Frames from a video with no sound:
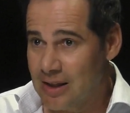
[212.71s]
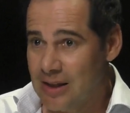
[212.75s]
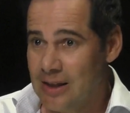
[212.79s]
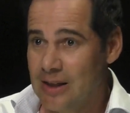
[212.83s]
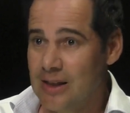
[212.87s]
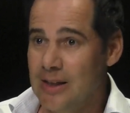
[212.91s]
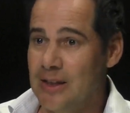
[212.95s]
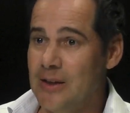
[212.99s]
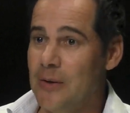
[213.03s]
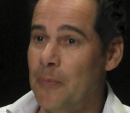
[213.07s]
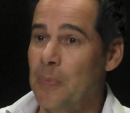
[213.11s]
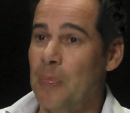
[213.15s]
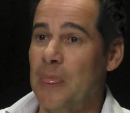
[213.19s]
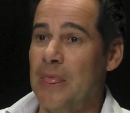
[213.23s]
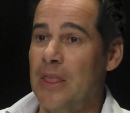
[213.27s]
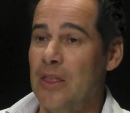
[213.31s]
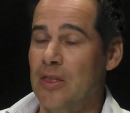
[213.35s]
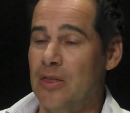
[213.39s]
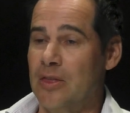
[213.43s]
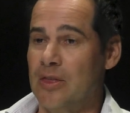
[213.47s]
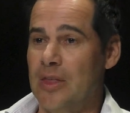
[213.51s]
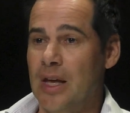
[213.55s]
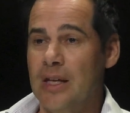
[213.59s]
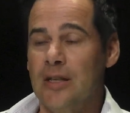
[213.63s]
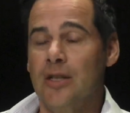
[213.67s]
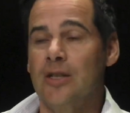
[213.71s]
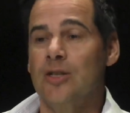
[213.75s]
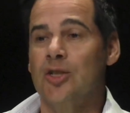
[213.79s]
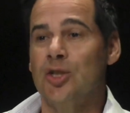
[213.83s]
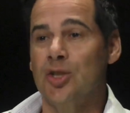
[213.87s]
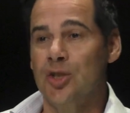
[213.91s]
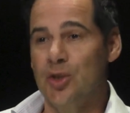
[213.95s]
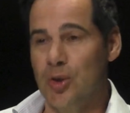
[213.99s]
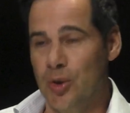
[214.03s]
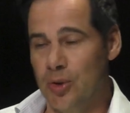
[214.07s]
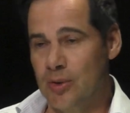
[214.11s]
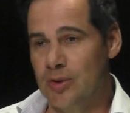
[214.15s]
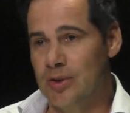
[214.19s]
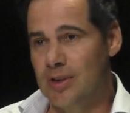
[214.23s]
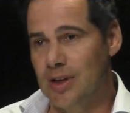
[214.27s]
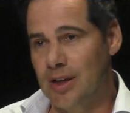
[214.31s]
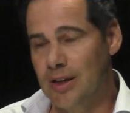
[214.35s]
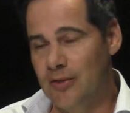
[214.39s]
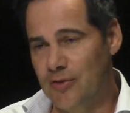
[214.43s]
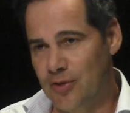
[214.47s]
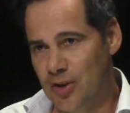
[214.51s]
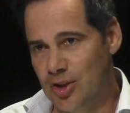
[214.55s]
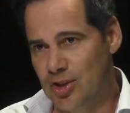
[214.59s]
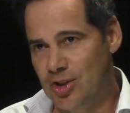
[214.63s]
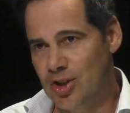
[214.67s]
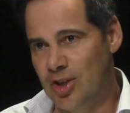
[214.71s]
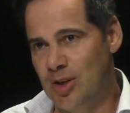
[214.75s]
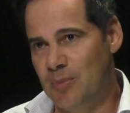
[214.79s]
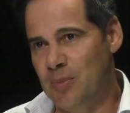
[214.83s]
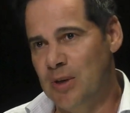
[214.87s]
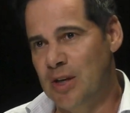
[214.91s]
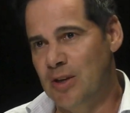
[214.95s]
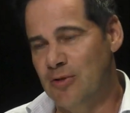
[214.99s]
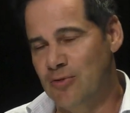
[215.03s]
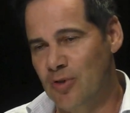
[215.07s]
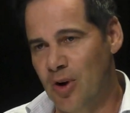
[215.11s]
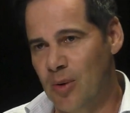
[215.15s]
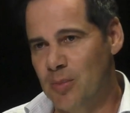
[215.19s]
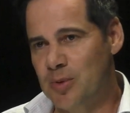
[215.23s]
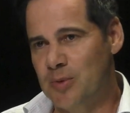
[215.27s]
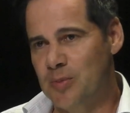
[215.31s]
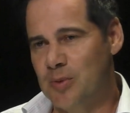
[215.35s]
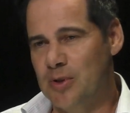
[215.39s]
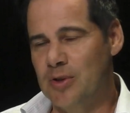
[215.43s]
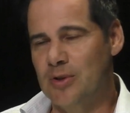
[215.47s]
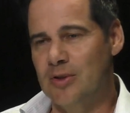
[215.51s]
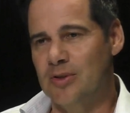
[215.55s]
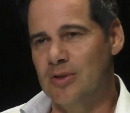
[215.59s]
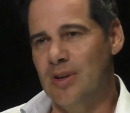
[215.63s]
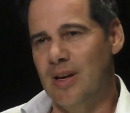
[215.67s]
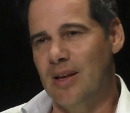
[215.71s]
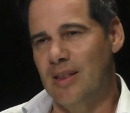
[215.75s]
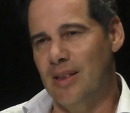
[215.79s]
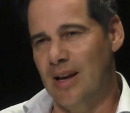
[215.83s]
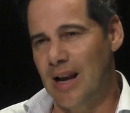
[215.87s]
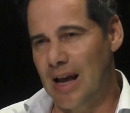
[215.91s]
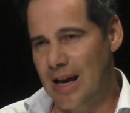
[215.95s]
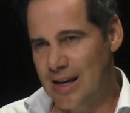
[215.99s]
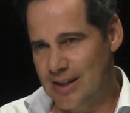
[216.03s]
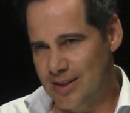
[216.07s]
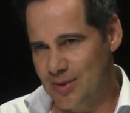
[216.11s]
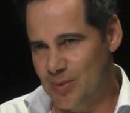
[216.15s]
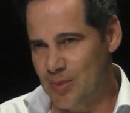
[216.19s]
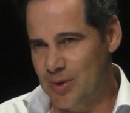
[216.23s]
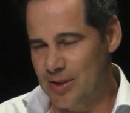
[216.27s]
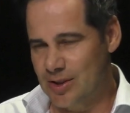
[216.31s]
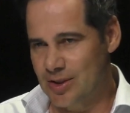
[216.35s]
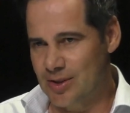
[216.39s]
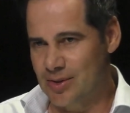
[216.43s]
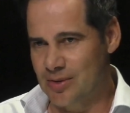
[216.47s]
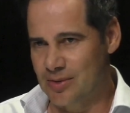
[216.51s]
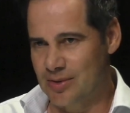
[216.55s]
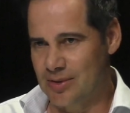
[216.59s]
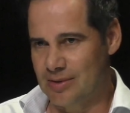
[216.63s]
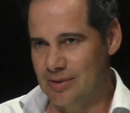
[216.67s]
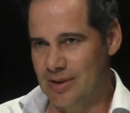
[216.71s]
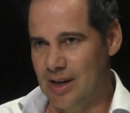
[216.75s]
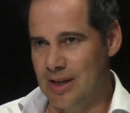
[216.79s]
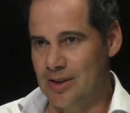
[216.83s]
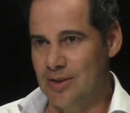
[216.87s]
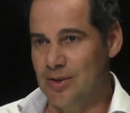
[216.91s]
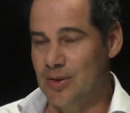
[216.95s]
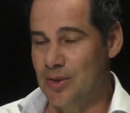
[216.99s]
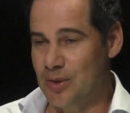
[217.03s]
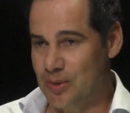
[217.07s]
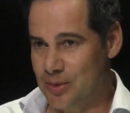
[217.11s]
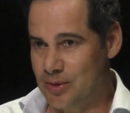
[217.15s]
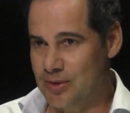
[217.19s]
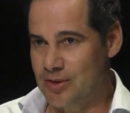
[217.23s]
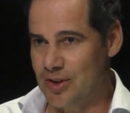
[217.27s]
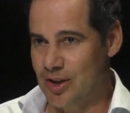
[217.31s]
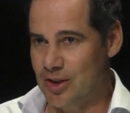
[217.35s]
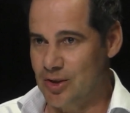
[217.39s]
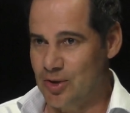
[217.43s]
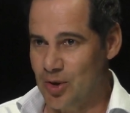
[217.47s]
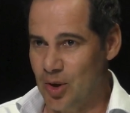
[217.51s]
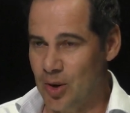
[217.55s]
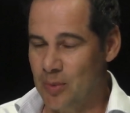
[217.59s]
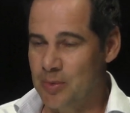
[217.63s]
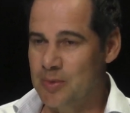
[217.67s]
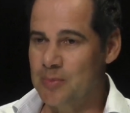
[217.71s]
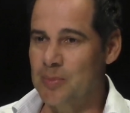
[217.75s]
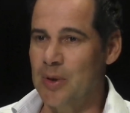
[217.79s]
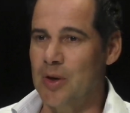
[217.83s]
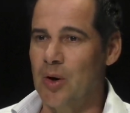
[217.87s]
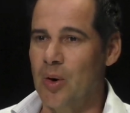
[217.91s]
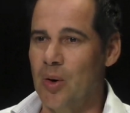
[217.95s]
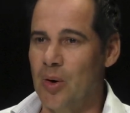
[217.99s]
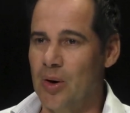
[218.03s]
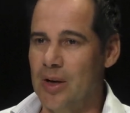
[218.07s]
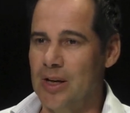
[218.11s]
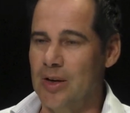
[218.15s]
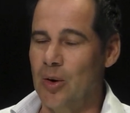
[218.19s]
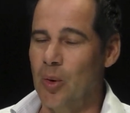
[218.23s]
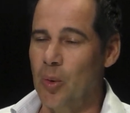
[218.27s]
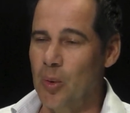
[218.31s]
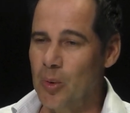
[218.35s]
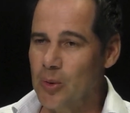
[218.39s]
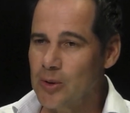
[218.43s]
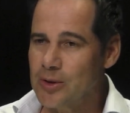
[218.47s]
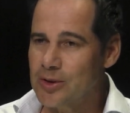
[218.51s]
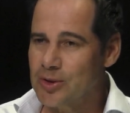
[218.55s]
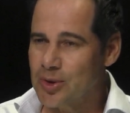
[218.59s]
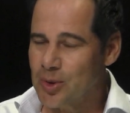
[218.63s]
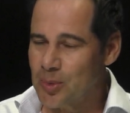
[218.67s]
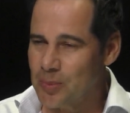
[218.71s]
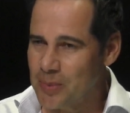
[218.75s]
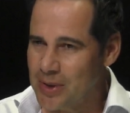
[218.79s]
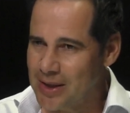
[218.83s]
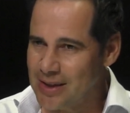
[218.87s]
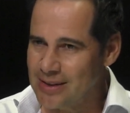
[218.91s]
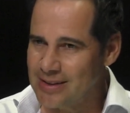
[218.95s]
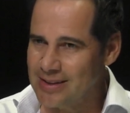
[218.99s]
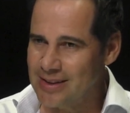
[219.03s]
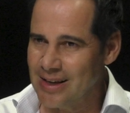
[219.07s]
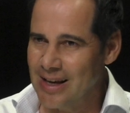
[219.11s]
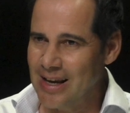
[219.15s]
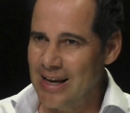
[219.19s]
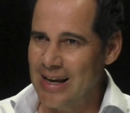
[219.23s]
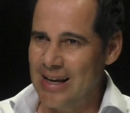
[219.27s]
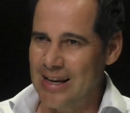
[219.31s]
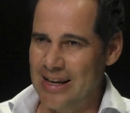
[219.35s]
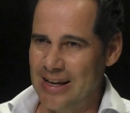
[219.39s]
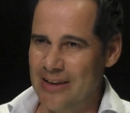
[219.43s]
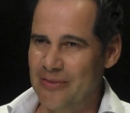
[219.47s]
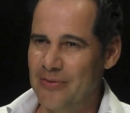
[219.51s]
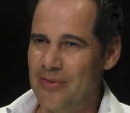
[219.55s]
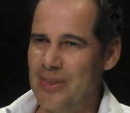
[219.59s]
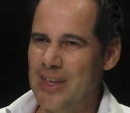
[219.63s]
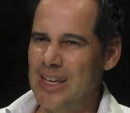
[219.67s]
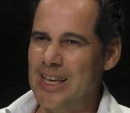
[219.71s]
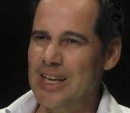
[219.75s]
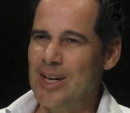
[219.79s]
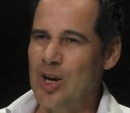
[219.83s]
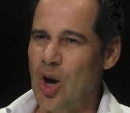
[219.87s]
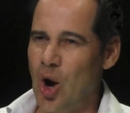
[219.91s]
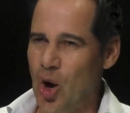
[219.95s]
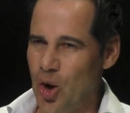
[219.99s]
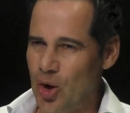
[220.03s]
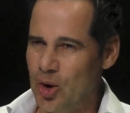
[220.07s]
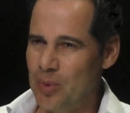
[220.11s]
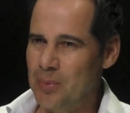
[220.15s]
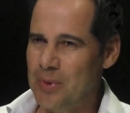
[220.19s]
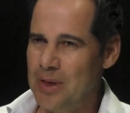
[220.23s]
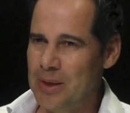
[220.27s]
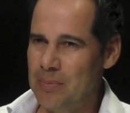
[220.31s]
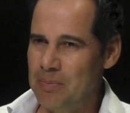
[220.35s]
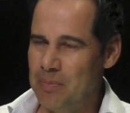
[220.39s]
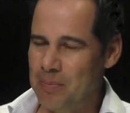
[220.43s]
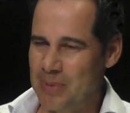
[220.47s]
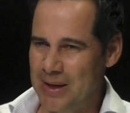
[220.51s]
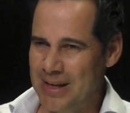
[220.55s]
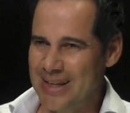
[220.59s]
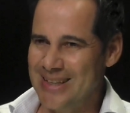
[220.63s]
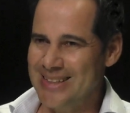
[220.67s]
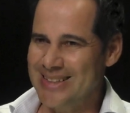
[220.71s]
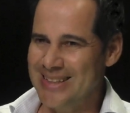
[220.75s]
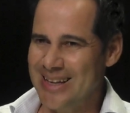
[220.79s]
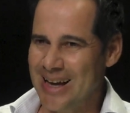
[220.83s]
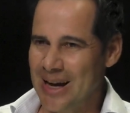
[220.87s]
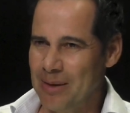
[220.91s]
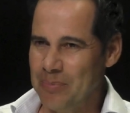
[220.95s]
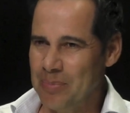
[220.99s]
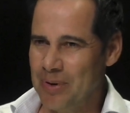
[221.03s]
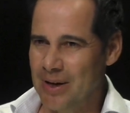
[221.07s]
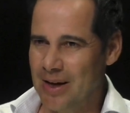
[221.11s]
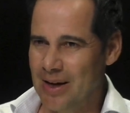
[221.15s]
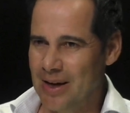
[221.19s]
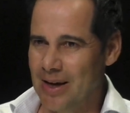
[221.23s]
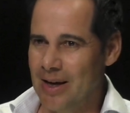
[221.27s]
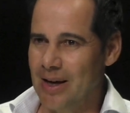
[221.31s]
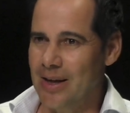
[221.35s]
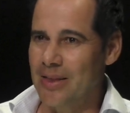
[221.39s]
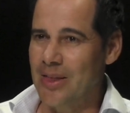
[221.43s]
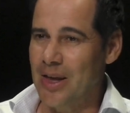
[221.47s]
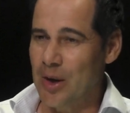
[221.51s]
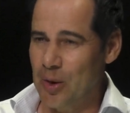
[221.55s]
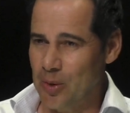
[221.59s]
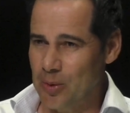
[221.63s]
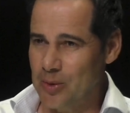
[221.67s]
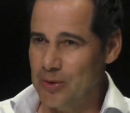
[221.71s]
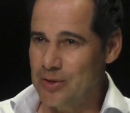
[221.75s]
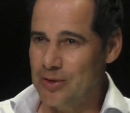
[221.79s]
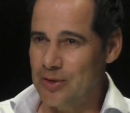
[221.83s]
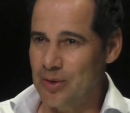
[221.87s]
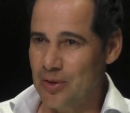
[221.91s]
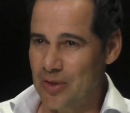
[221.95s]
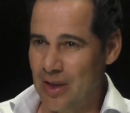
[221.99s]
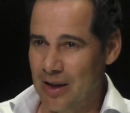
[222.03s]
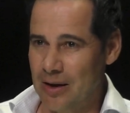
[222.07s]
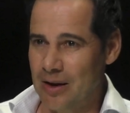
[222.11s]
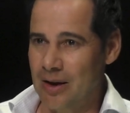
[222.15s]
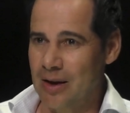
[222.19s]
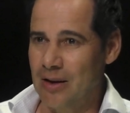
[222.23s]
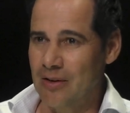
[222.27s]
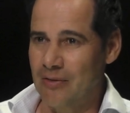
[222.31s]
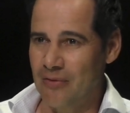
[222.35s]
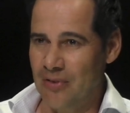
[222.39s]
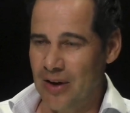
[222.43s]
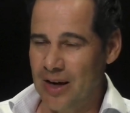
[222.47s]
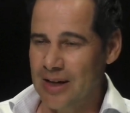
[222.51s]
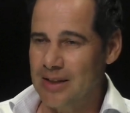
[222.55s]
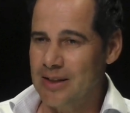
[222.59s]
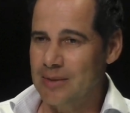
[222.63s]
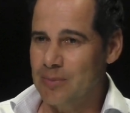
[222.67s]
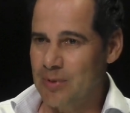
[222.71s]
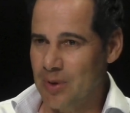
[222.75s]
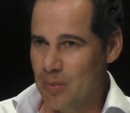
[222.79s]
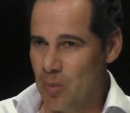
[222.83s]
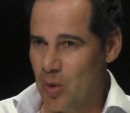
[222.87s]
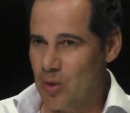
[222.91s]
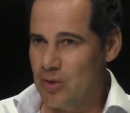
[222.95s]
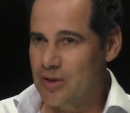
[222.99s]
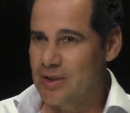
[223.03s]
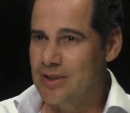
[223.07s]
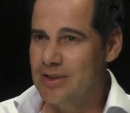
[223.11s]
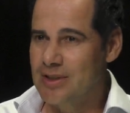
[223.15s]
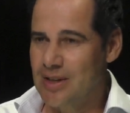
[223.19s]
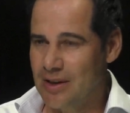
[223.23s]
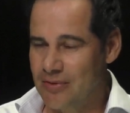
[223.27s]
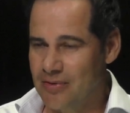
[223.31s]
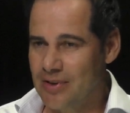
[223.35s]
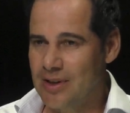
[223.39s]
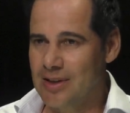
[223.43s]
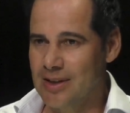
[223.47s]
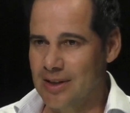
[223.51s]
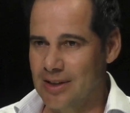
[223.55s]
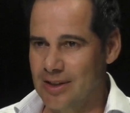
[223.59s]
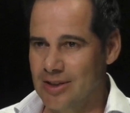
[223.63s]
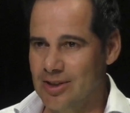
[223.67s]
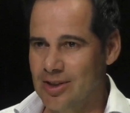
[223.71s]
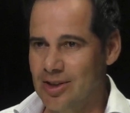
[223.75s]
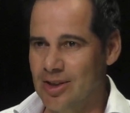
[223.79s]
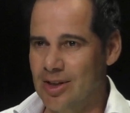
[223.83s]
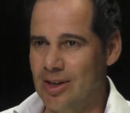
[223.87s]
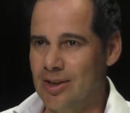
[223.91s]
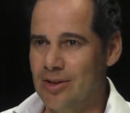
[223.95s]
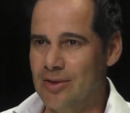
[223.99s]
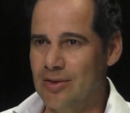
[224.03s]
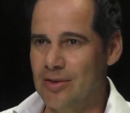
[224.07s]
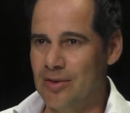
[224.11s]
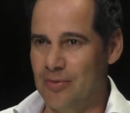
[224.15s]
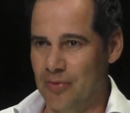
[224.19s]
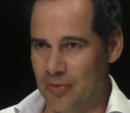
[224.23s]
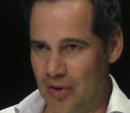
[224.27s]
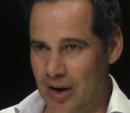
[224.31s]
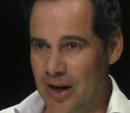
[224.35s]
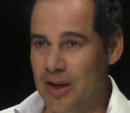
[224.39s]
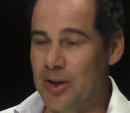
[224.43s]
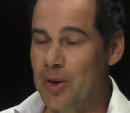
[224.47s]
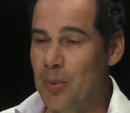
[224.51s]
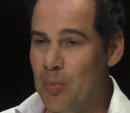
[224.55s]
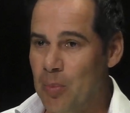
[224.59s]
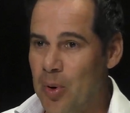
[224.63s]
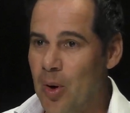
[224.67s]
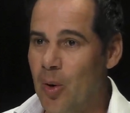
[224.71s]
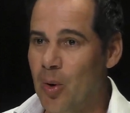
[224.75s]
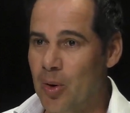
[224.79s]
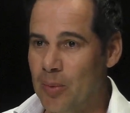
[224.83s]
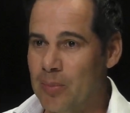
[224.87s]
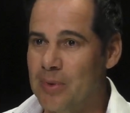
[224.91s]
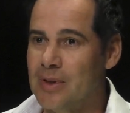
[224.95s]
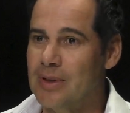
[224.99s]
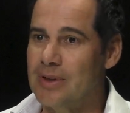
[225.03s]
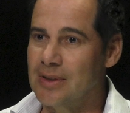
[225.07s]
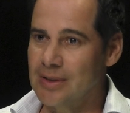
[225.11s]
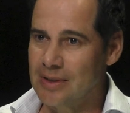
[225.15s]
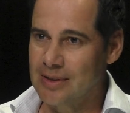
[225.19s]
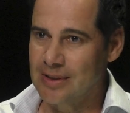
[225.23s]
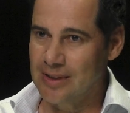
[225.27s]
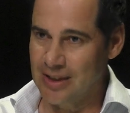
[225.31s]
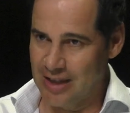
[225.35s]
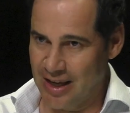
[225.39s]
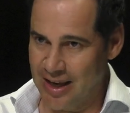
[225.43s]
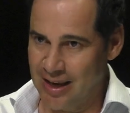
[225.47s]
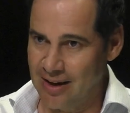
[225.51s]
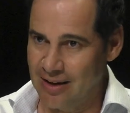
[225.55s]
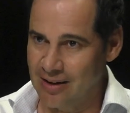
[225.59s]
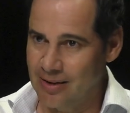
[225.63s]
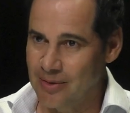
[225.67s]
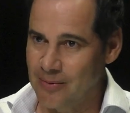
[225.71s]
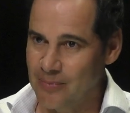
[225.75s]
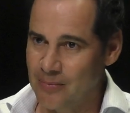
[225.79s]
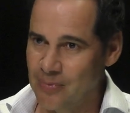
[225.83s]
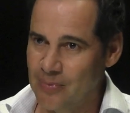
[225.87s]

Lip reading: That is good if your GDP drops, because they're the last ones to tend to lose their jobs. But it also means if the economy picks up, they also find it the most difficult to find employment again.